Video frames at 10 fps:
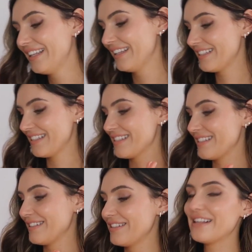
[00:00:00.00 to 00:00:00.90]
This
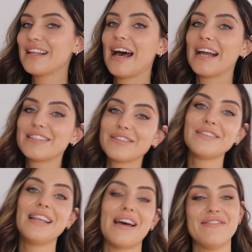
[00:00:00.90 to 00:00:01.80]
isn't, I do
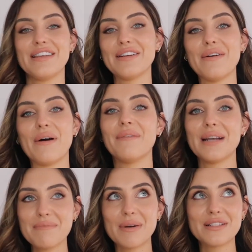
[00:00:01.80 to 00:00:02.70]
love it, you know what, when
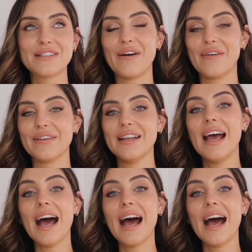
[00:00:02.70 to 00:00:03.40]
I put it on,